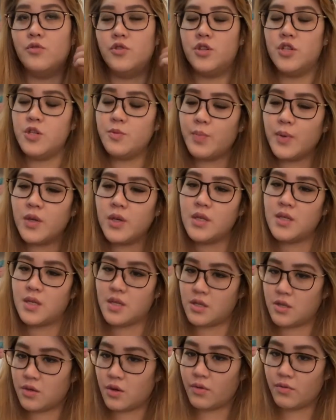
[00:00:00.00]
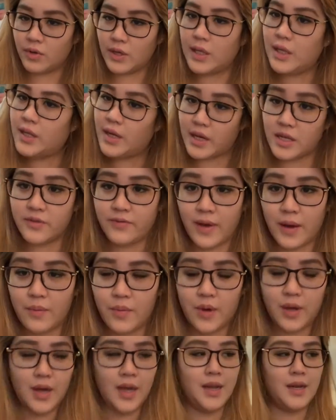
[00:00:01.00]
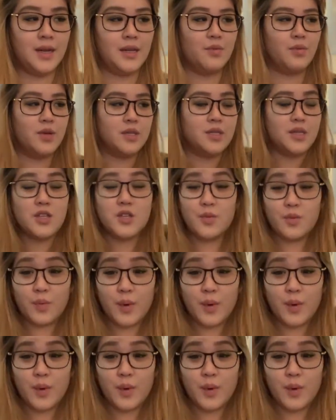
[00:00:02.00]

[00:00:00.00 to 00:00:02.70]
just because I saw really nice fabric and it was such a